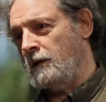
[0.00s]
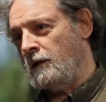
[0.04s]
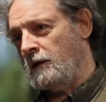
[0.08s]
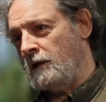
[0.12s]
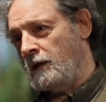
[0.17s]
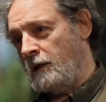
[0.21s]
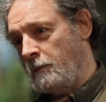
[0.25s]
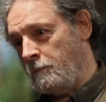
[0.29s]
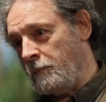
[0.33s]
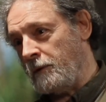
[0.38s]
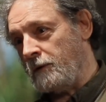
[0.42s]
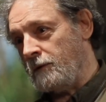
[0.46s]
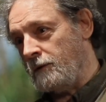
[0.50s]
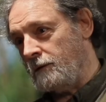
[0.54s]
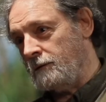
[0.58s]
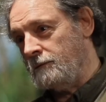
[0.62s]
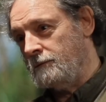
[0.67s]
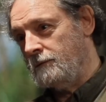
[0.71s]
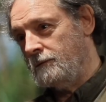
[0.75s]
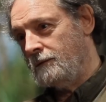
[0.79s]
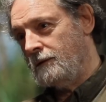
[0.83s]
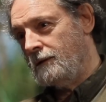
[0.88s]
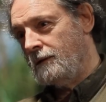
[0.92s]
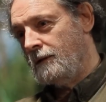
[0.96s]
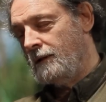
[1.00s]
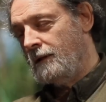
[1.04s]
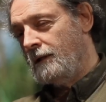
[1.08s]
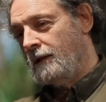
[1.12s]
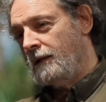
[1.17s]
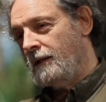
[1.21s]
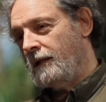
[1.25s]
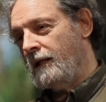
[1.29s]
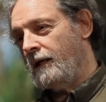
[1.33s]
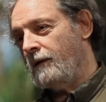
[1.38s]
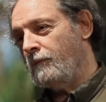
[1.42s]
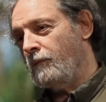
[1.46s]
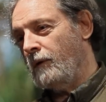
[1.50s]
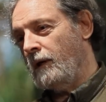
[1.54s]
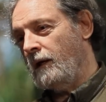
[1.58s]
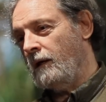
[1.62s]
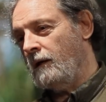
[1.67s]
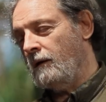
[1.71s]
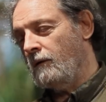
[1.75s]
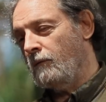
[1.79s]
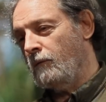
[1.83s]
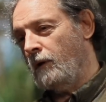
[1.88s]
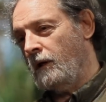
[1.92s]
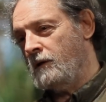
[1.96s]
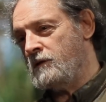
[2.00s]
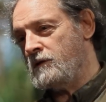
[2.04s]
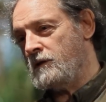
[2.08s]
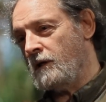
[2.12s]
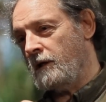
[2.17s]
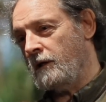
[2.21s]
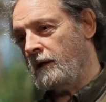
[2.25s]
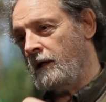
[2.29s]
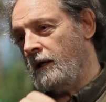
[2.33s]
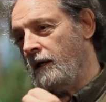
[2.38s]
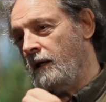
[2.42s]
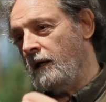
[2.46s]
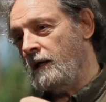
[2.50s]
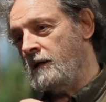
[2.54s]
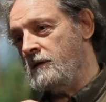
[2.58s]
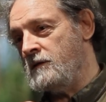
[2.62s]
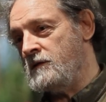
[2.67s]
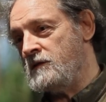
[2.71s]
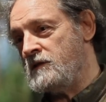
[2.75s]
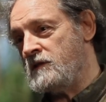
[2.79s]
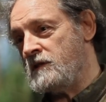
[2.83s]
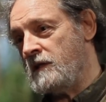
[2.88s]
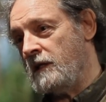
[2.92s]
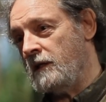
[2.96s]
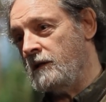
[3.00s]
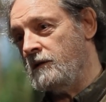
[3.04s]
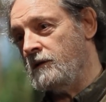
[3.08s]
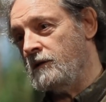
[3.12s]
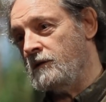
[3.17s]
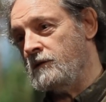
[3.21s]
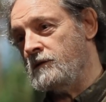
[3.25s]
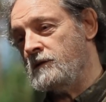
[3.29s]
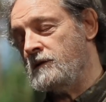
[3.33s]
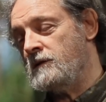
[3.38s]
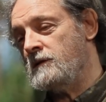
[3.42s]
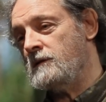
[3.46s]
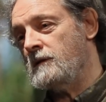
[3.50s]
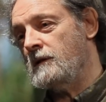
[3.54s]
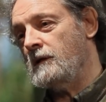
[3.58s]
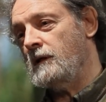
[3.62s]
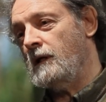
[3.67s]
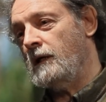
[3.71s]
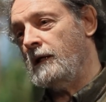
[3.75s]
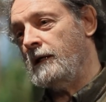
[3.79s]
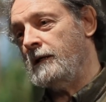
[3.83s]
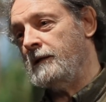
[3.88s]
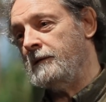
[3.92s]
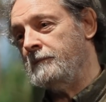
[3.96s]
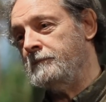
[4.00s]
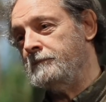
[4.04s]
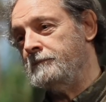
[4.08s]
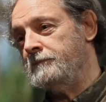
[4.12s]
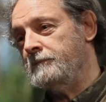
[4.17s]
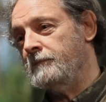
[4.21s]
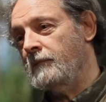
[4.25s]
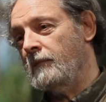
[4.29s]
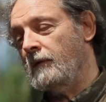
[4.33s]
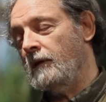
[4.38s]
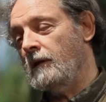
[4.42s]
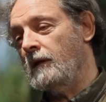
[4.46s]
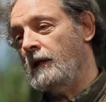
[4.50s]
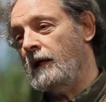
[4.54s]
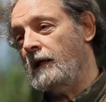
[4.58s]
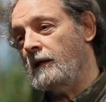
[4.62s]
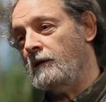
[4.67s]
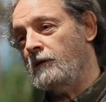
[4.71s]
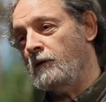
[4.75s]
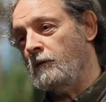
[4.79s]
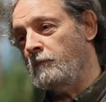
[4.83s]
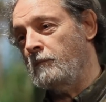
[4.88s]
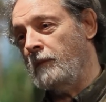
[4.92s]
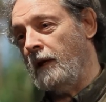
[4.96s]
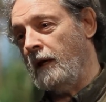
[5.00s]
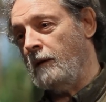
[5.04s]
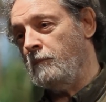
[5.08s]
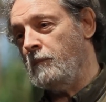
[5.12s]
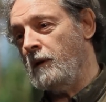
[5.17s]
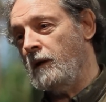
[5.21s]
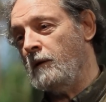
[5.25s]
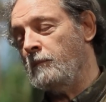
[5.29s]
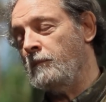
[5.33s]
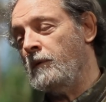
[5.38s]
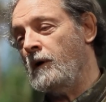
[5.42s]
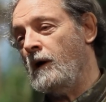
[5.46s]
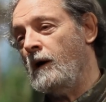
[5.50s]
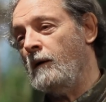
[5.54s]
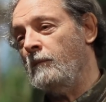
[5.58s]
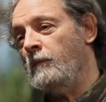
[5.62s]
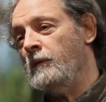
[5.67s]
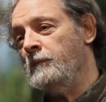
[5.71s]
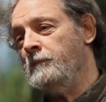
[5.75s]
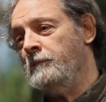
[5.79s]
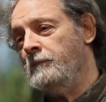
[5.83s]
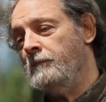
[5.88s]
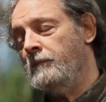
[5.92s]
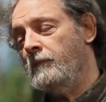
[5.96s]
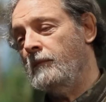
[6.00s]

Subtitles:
typical, that we start getting signals that there may be a problem.